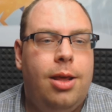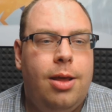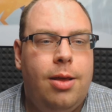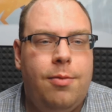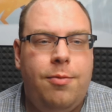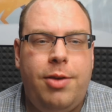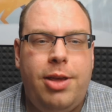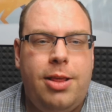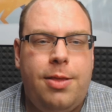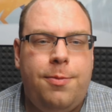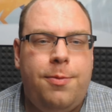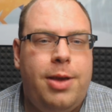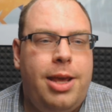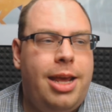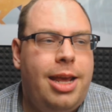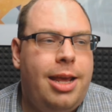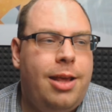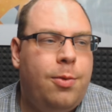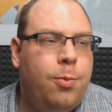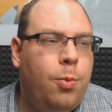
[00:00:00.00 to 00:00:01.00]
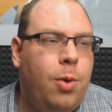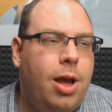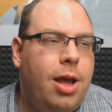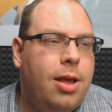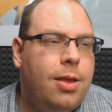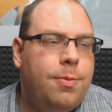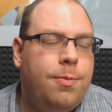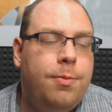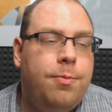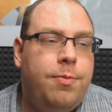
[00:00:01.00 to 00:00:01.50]
This fear is
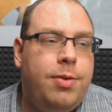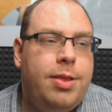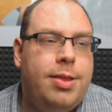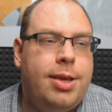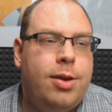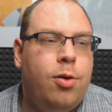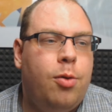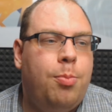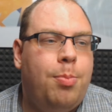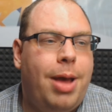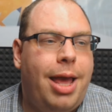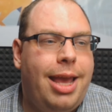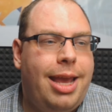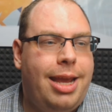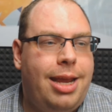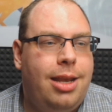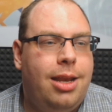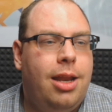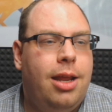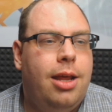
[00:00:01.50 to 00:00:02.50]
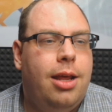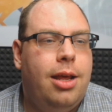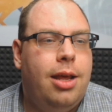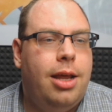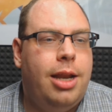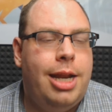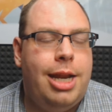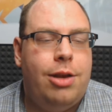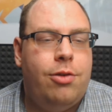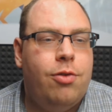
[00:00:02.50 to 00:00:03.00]
worse than physical pain,
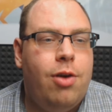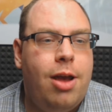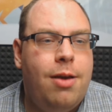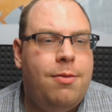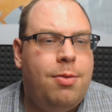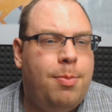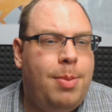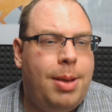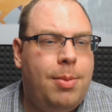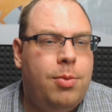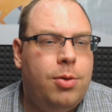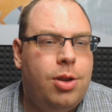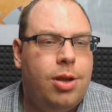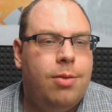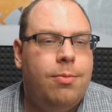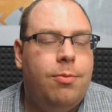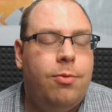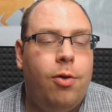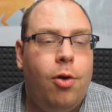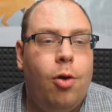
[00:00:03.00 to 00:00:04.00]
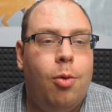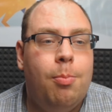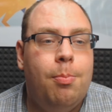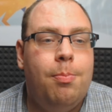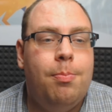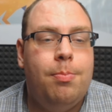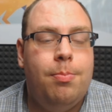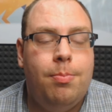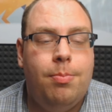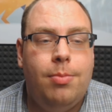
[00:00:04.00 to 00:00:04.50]
and it drives people to
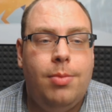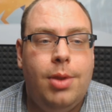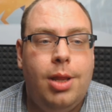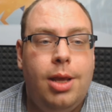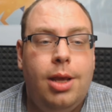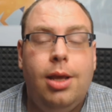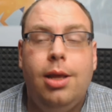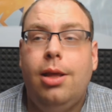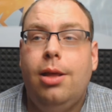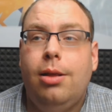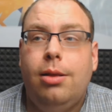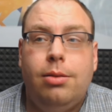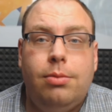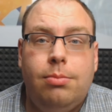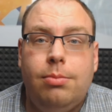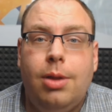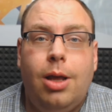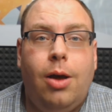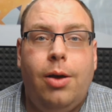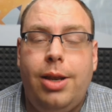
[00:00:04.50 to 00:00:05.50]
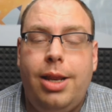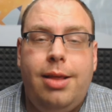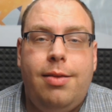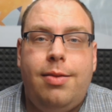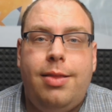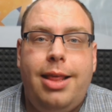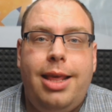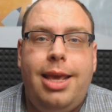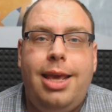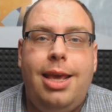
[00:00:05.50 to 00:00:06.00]
conform.
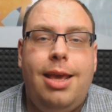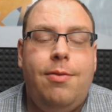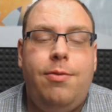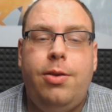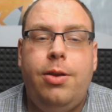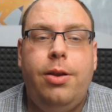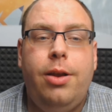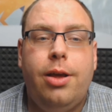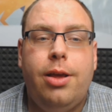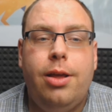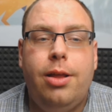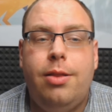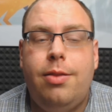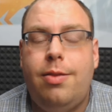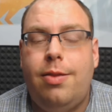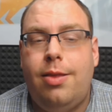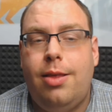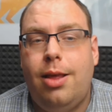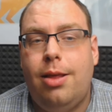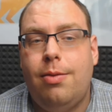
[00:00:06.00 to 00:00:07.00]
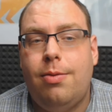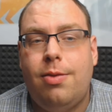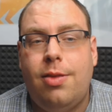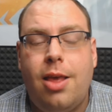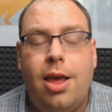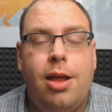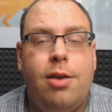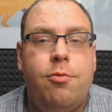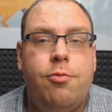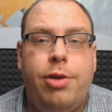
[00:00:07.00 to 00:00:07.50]
Honestly, if you look at
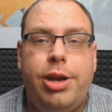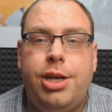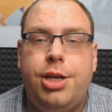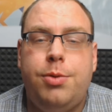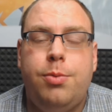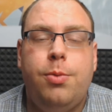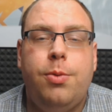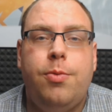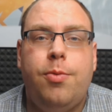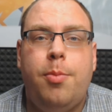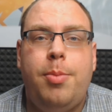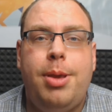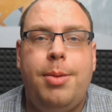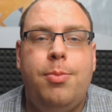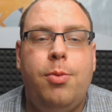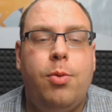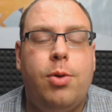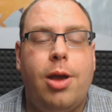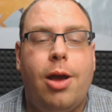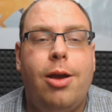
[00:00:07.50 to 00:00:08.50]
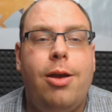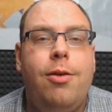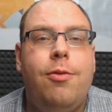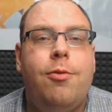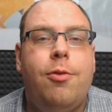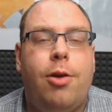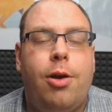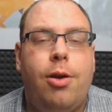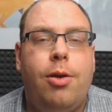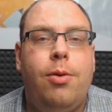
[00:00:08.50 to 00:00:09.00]
certain rituals that people go
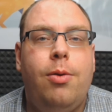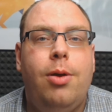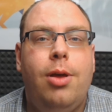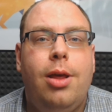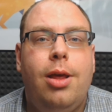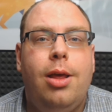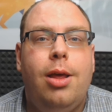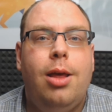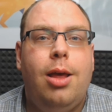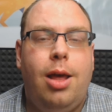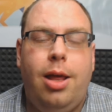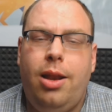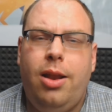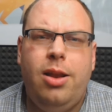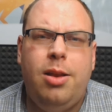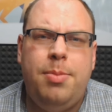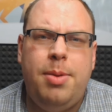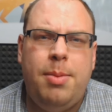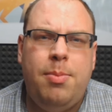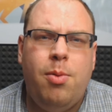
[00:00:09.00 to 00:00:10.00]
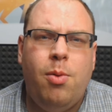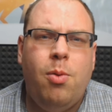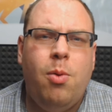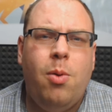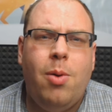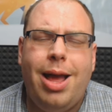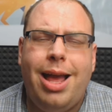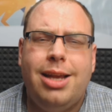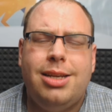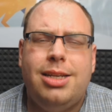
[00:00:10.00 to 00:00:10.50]
through, a lot of people
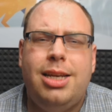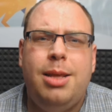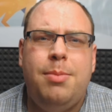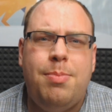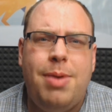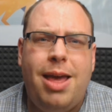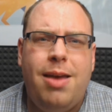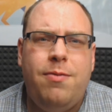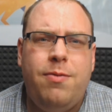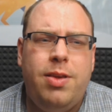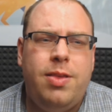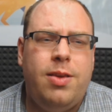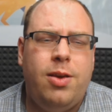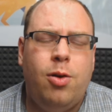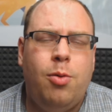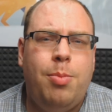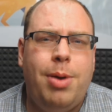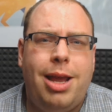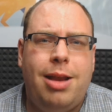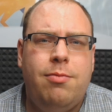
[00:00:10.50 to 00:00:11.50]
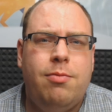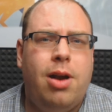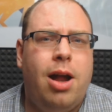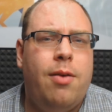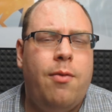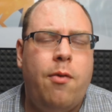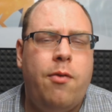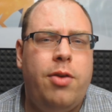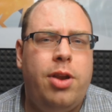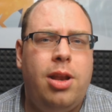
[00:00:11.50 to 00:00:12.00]
will actually bear physical pain
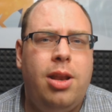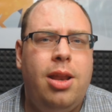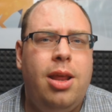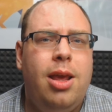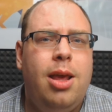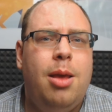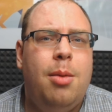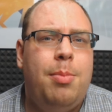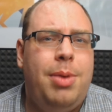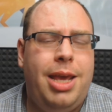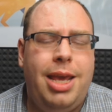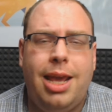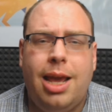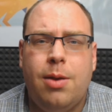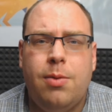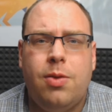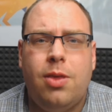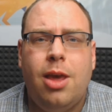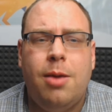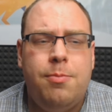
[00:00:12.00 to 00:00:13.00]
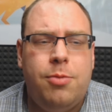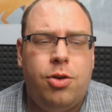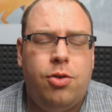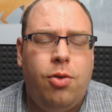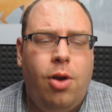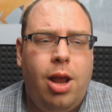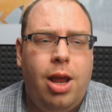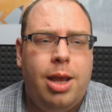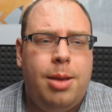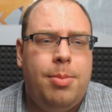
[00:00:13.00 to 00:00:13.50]
rather than being outside the
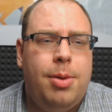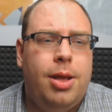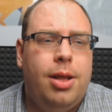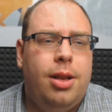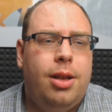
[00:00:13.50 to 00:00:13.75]
tribe.